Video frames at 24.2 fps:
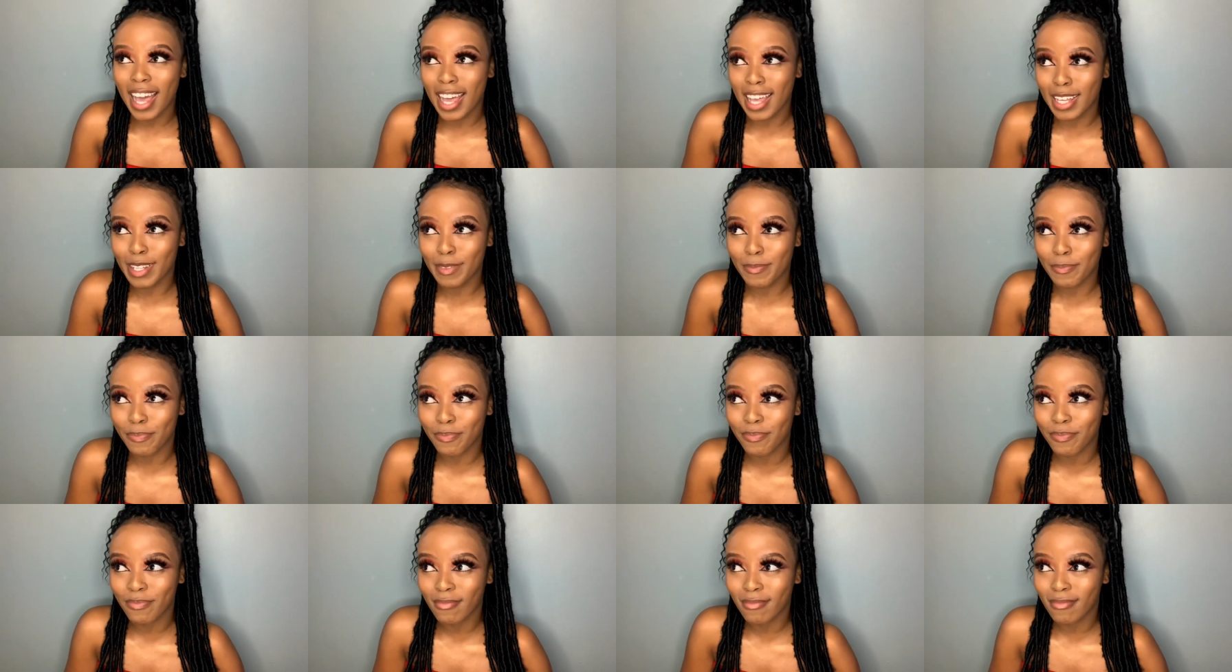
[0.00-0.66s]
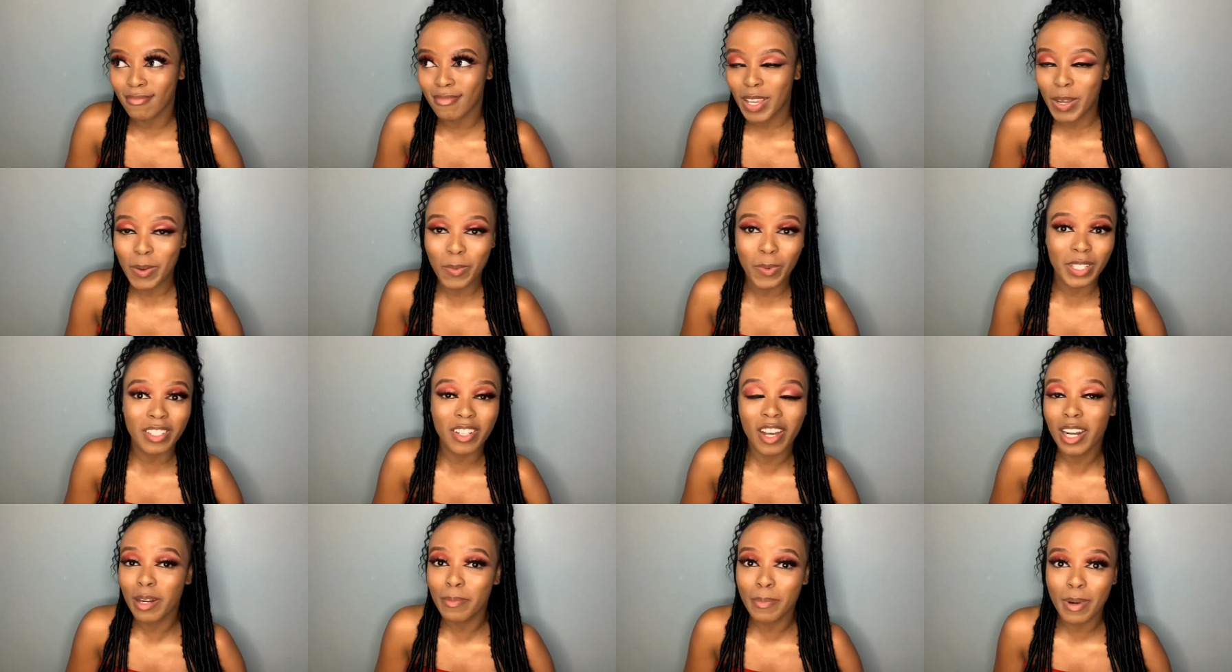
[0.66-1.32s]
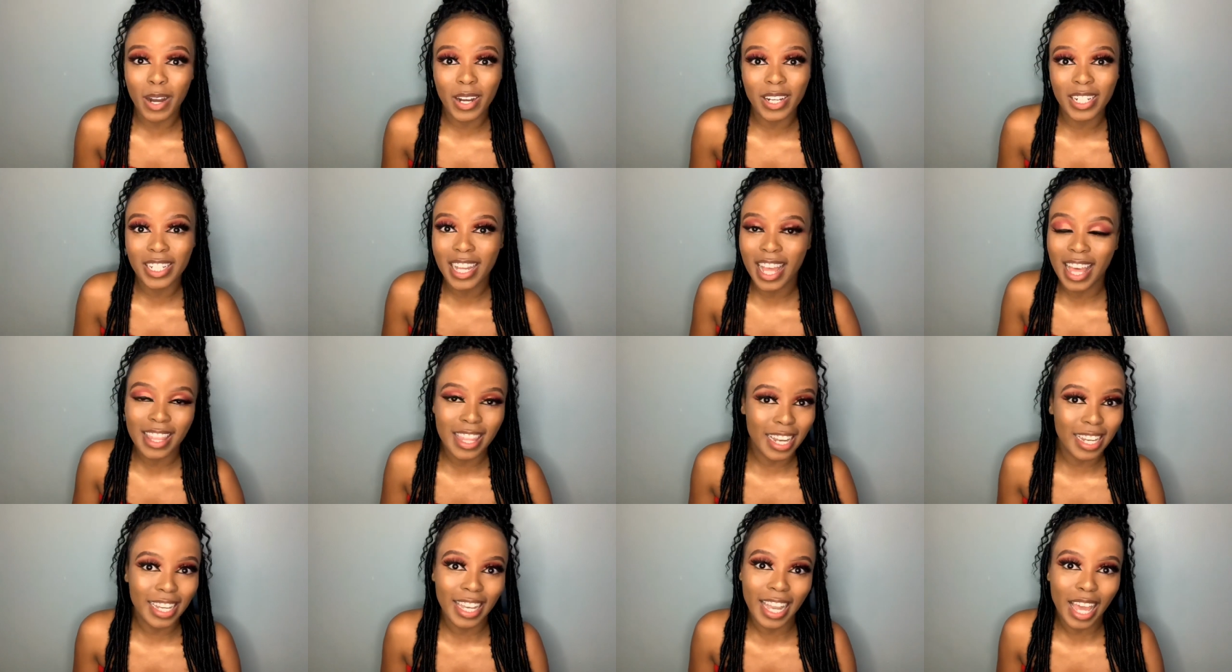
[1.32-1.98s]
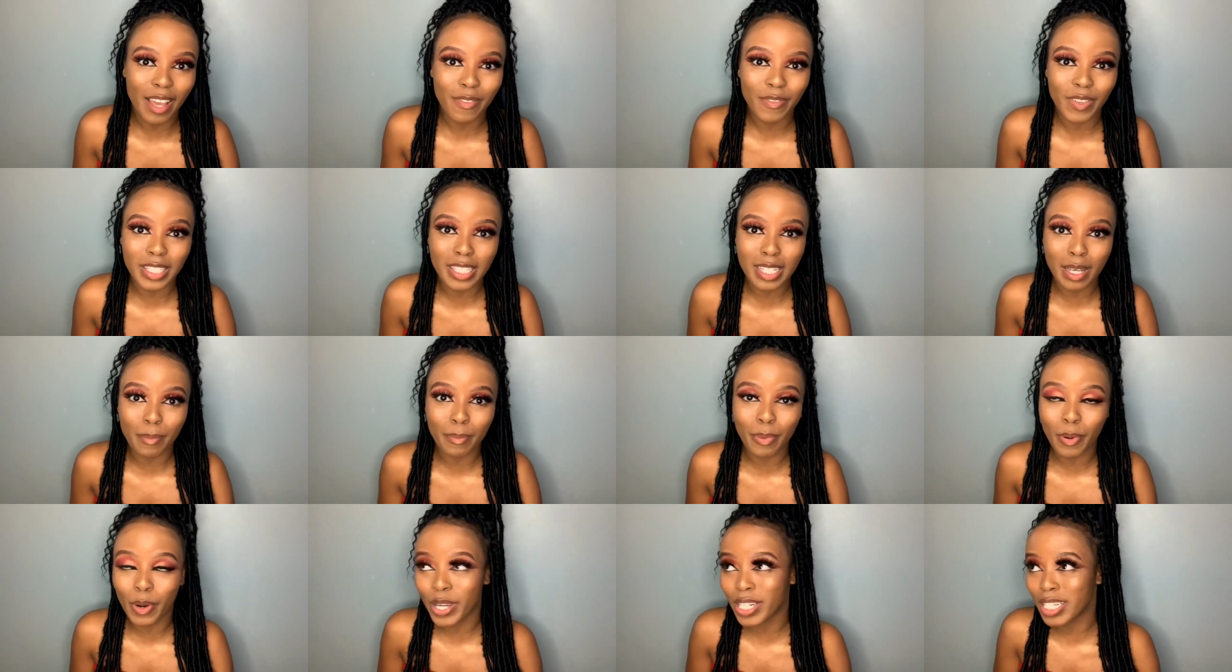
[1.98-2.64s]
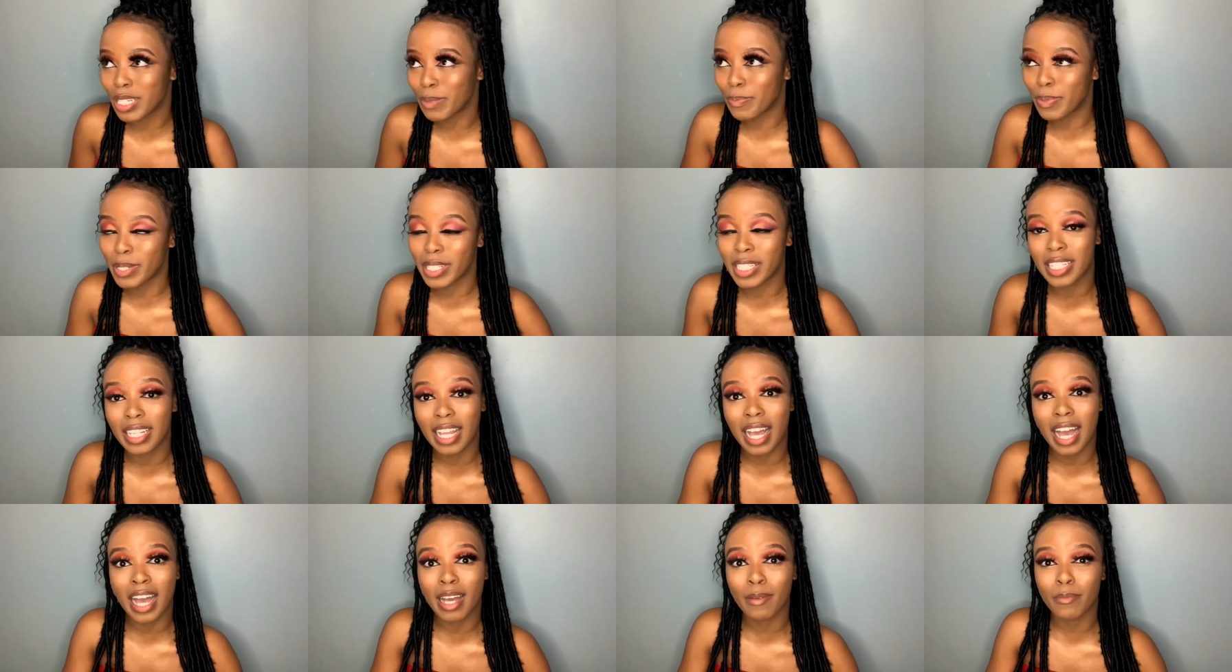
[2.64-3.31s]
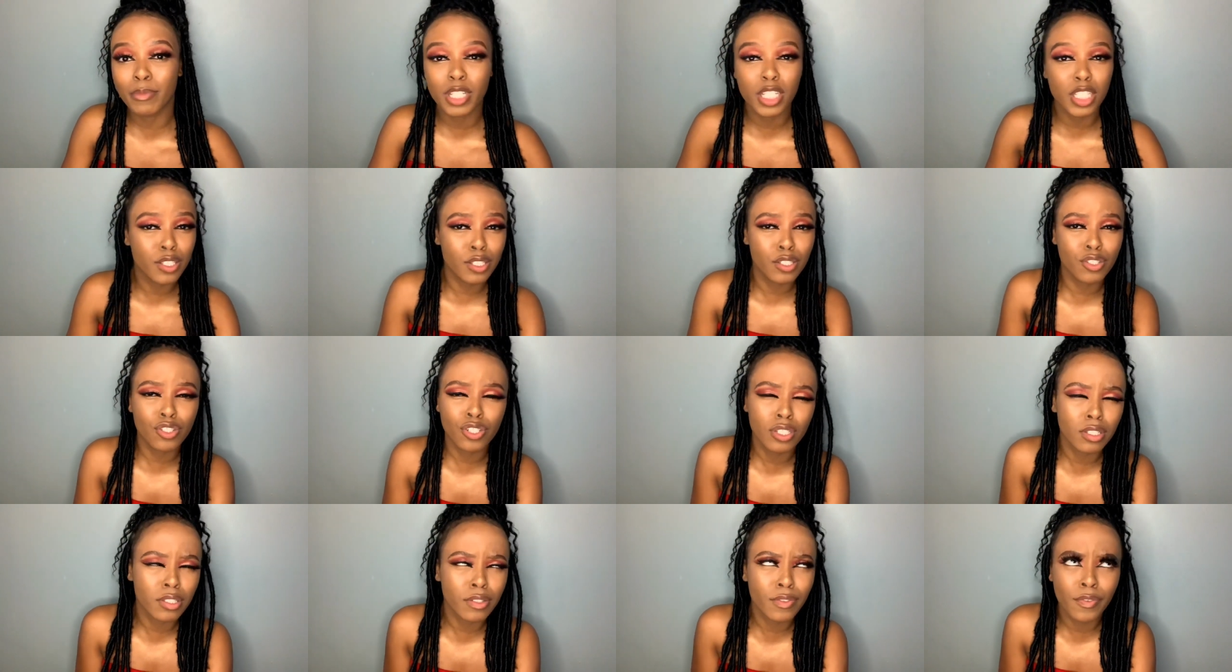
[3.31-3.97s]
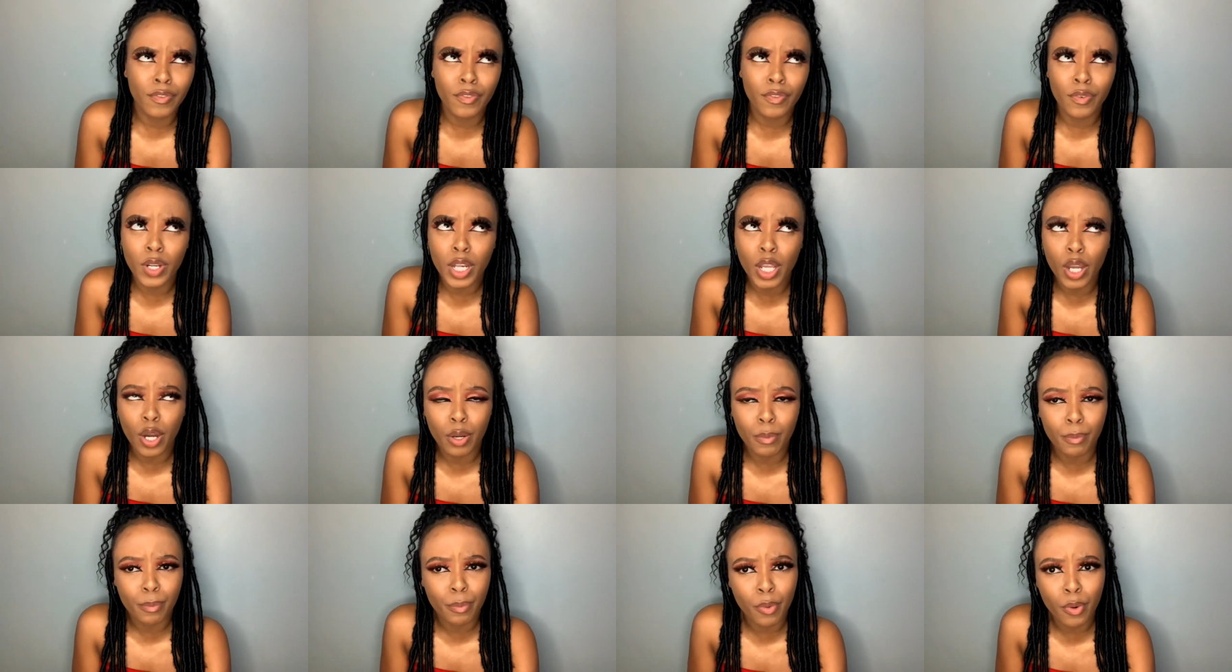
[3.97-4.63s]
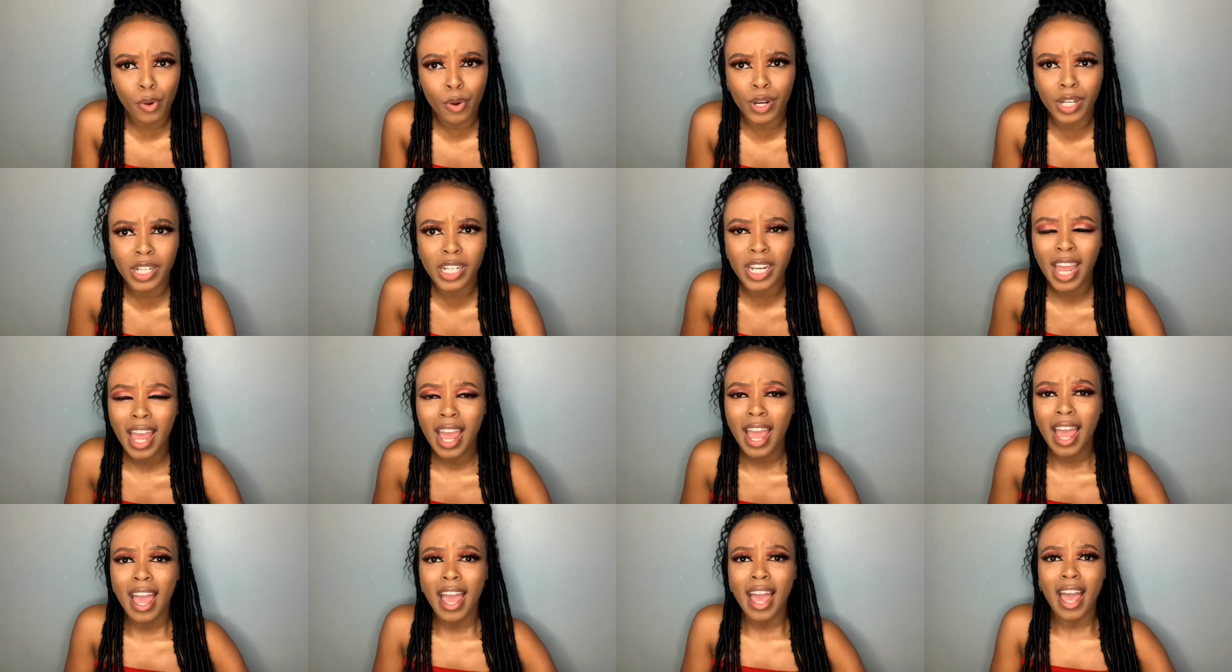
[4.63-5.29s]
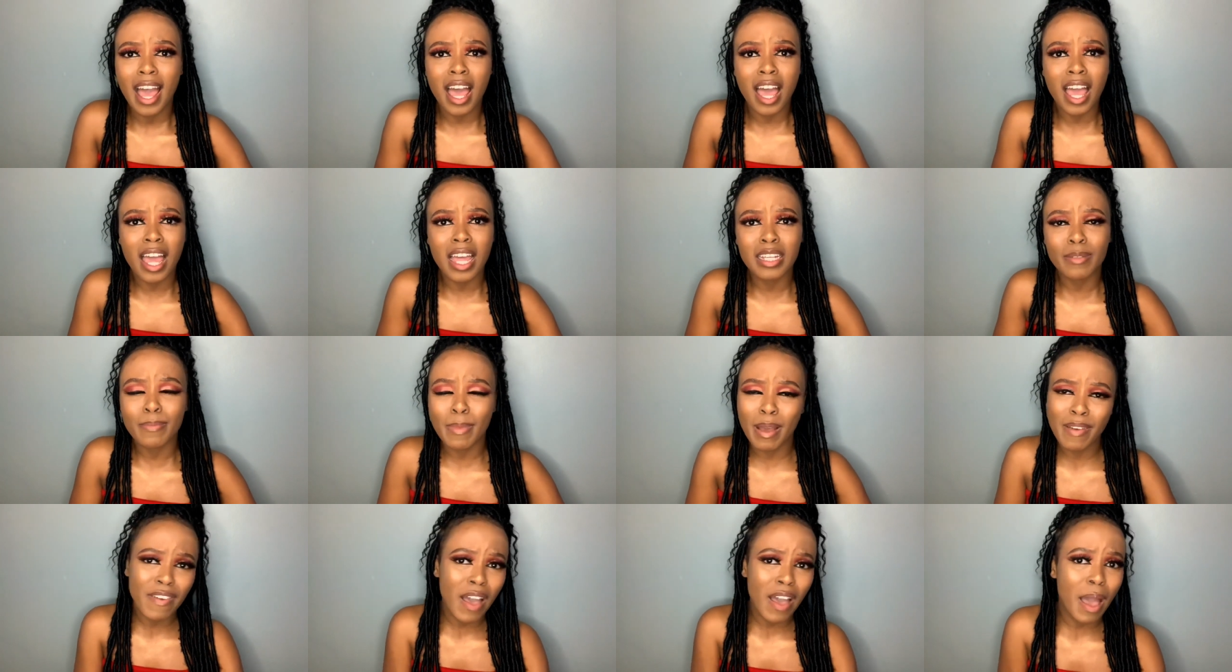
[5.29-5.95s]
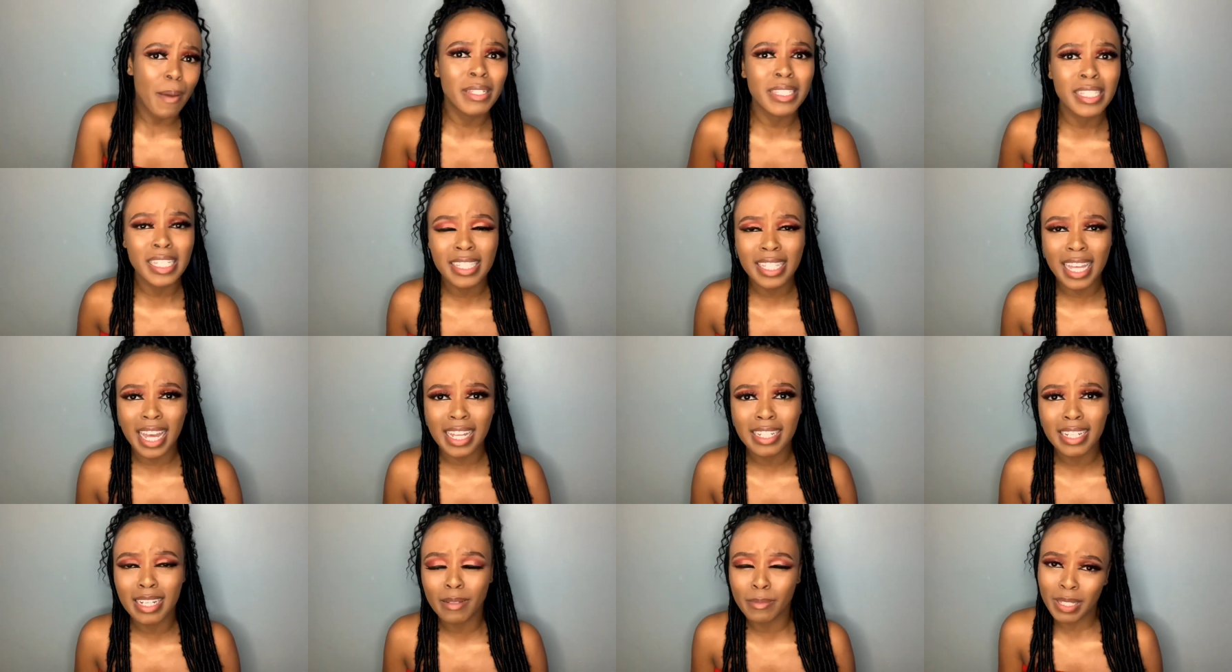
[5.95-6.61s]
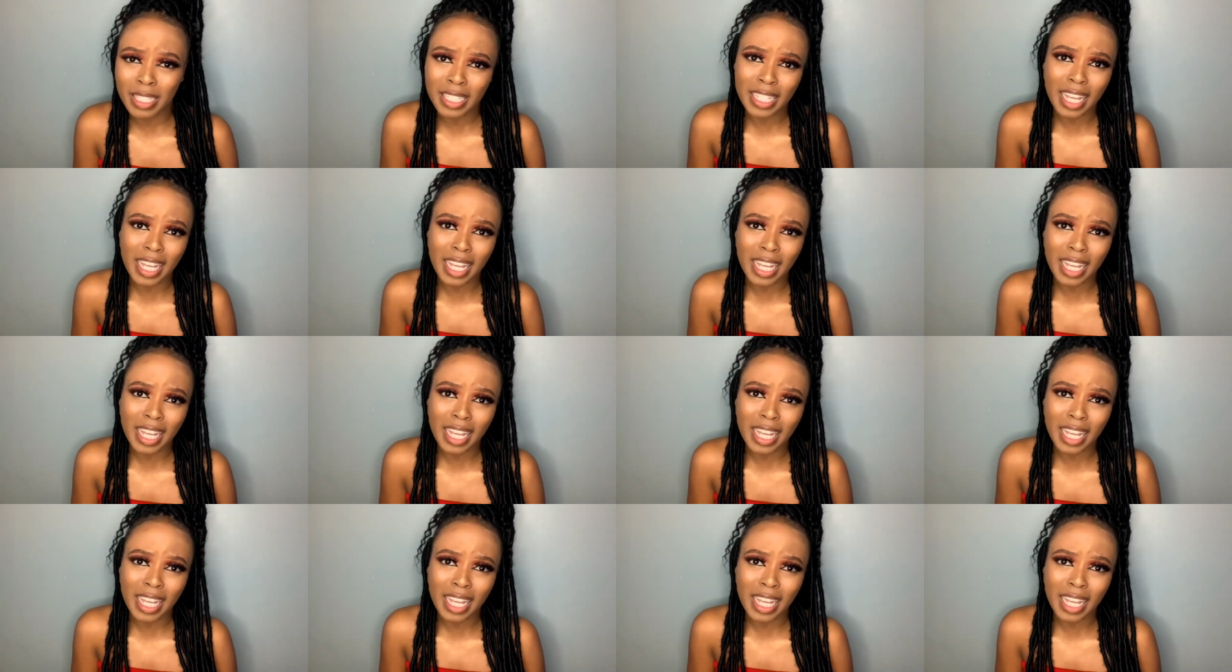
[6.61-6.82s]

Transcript: um, was not about that life at some point but um, she's she's fully on board and my family's excited i'm